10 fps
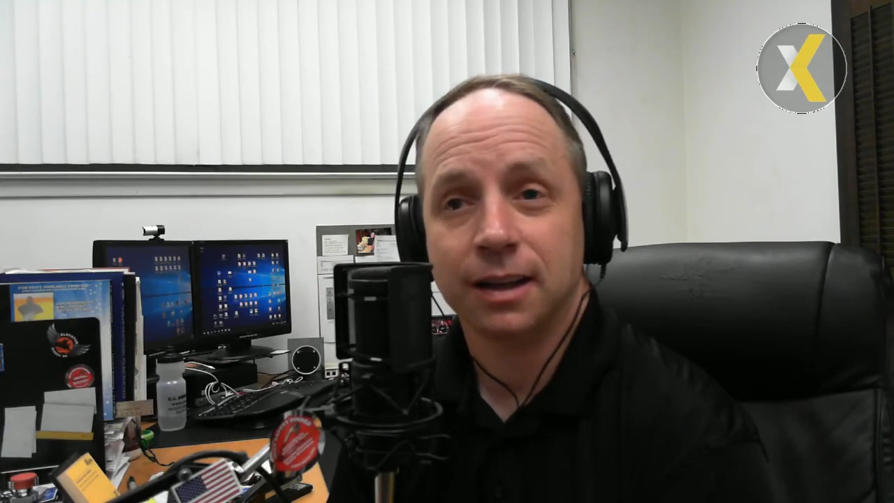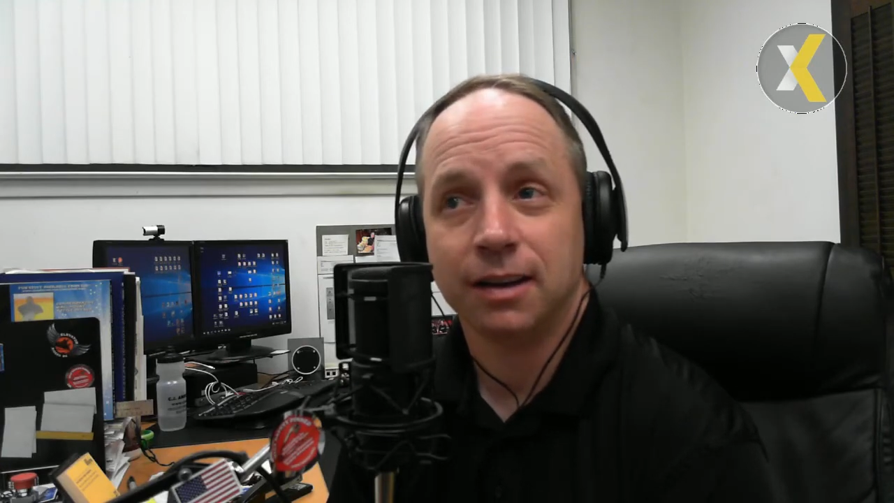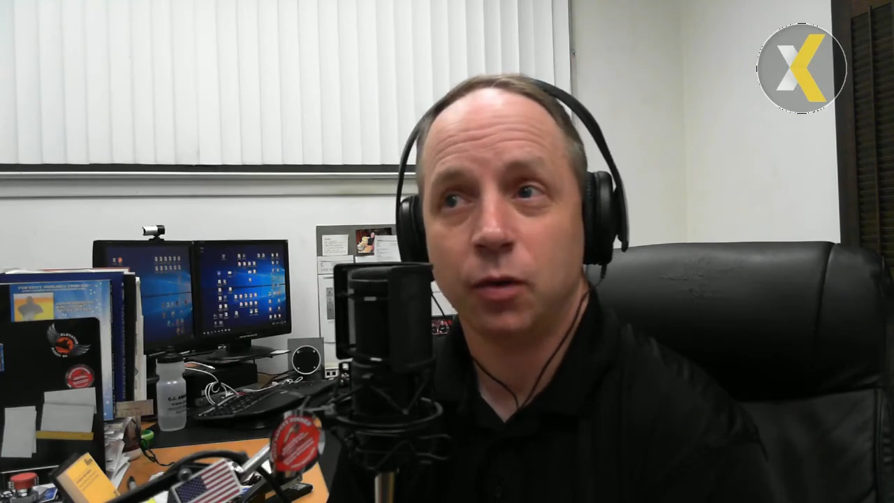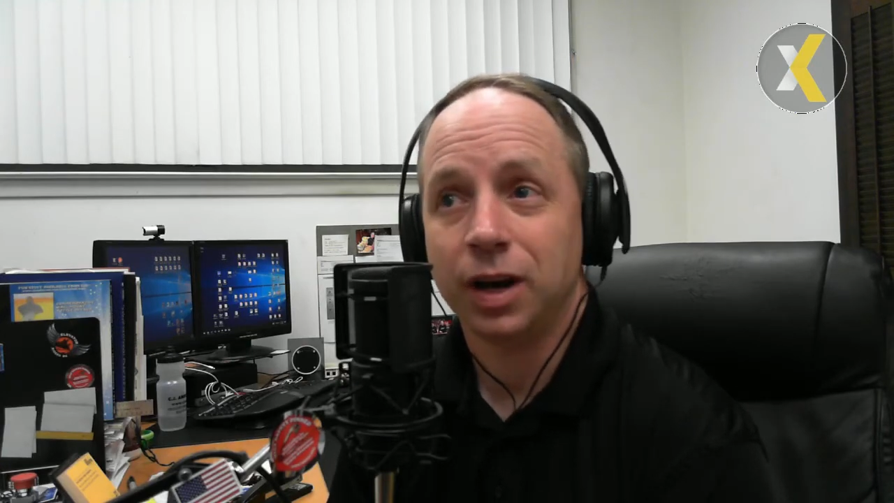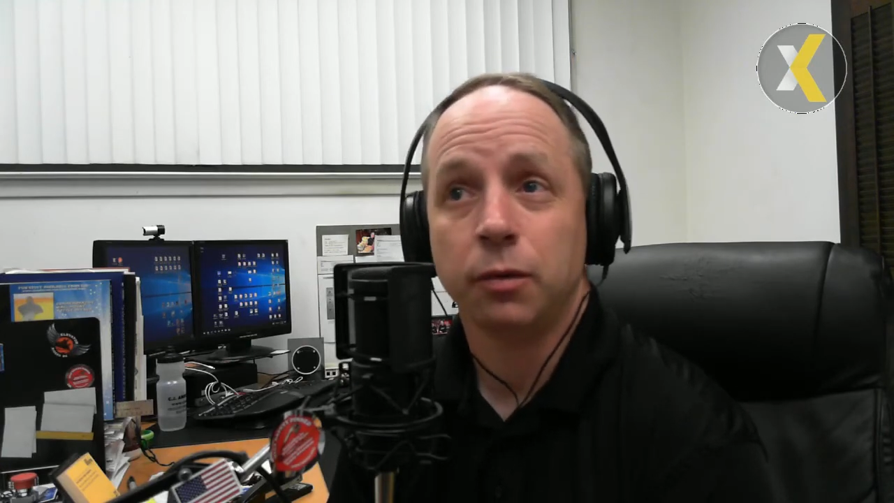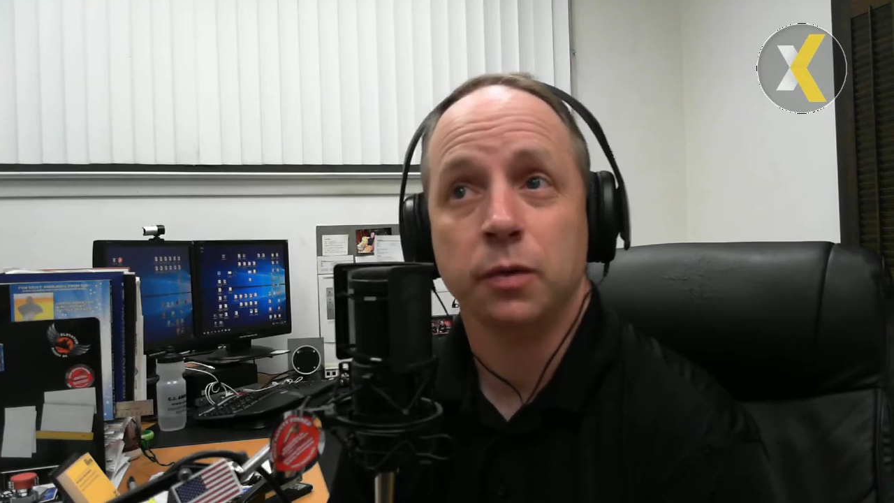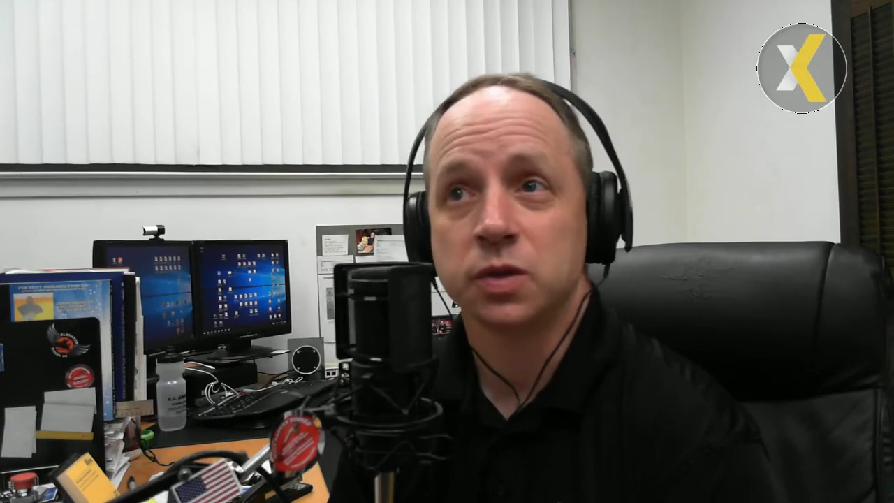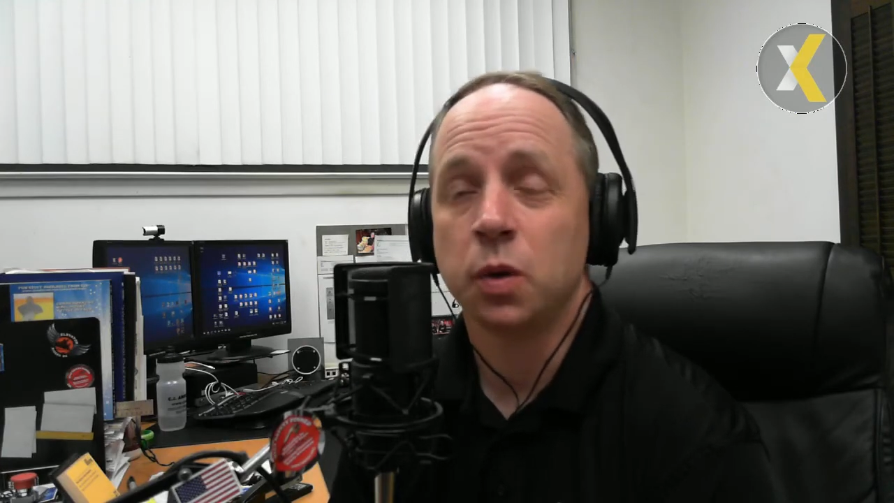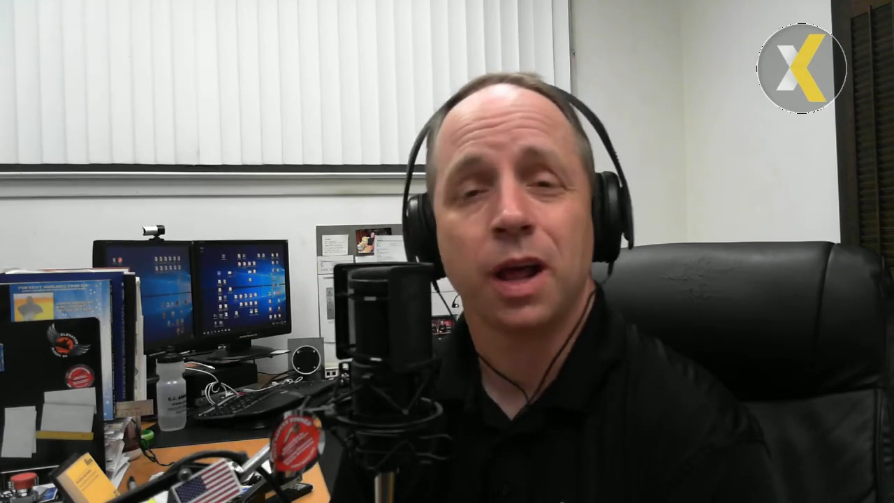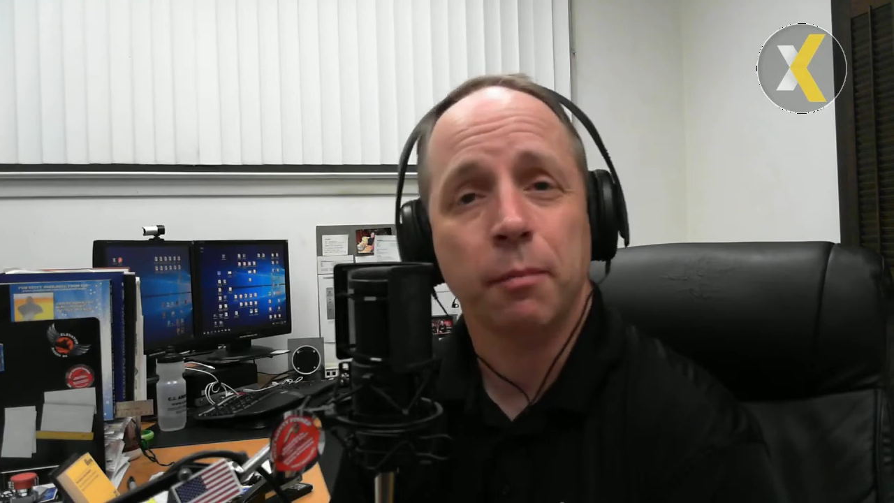what, what was
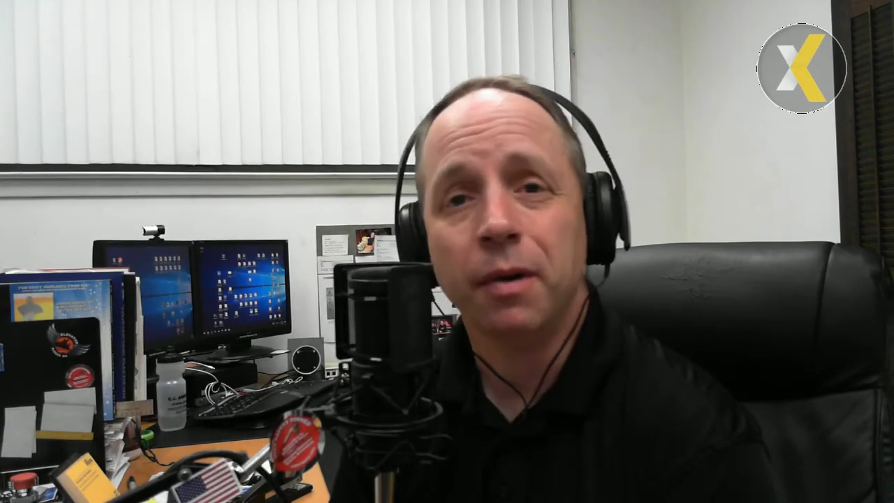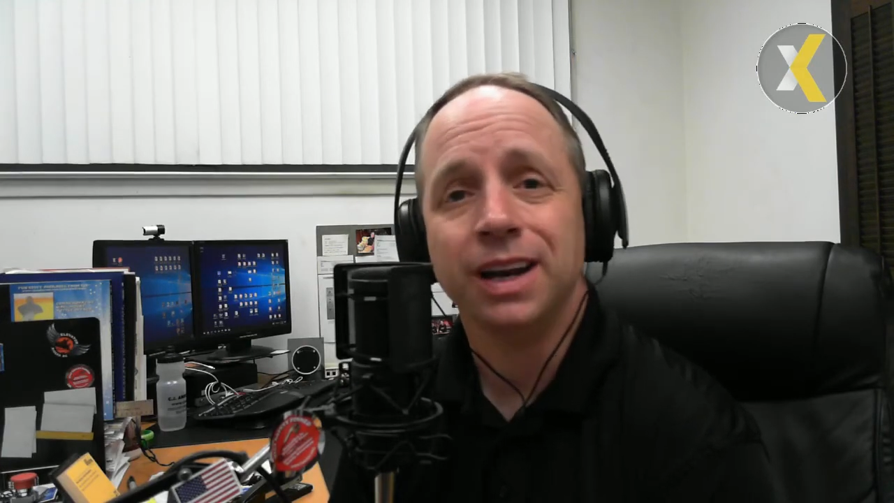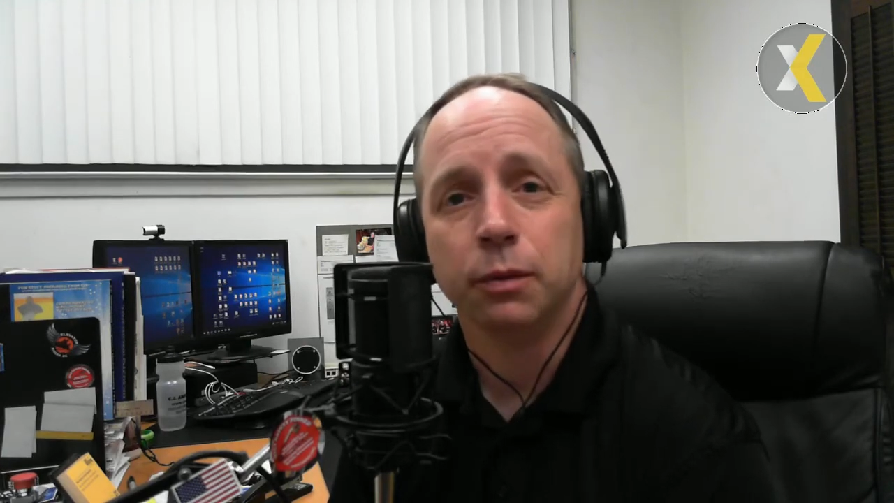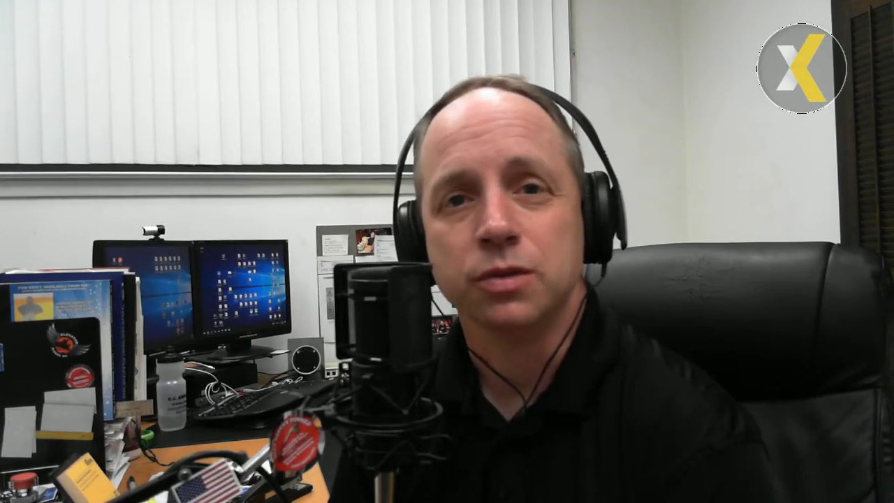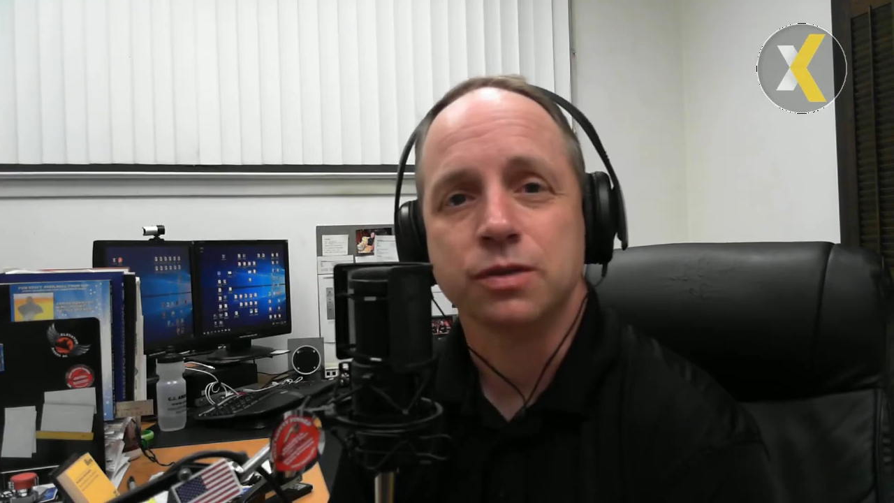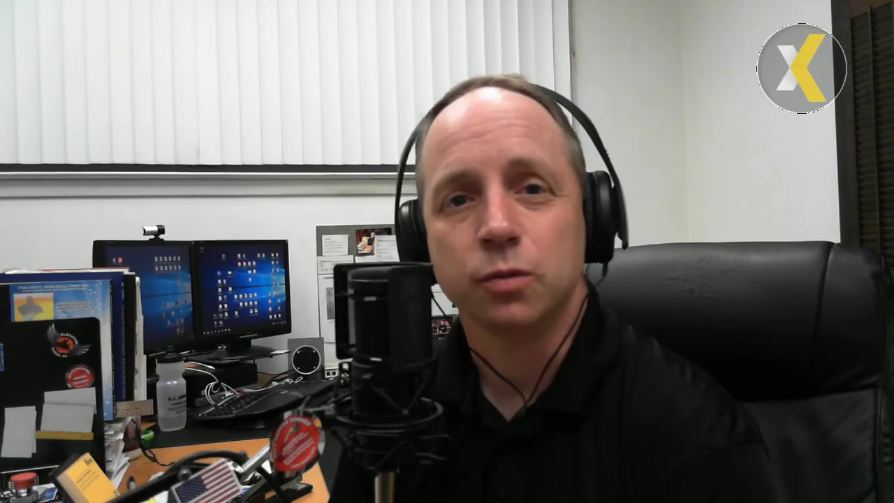going on on Monday was